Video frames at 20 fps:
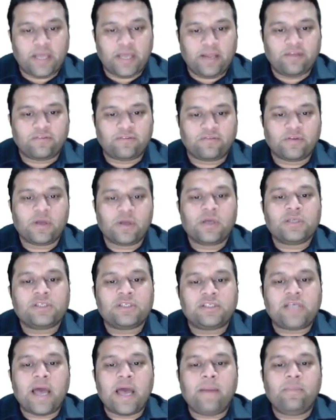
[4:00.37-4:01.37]
says
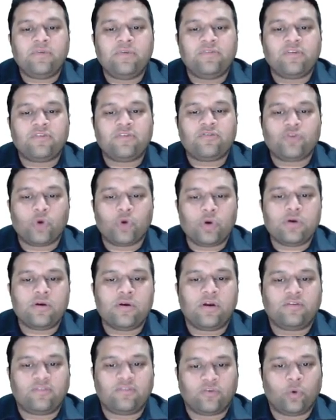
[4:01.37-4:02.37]
Sam is a
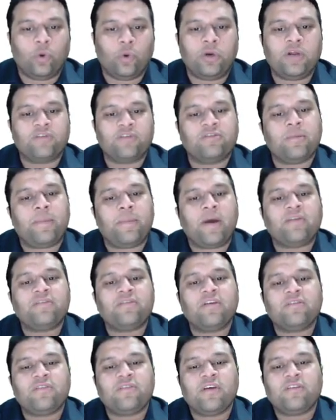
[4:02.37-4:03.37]
student at school. Does the
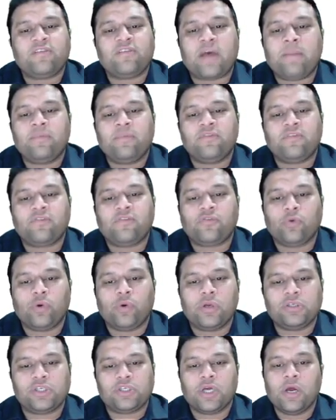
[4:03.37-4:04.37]
passage say Sam is a
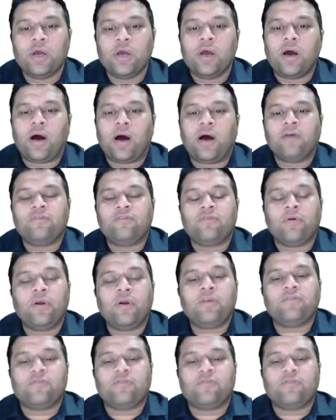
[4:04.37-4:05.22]
student? Answer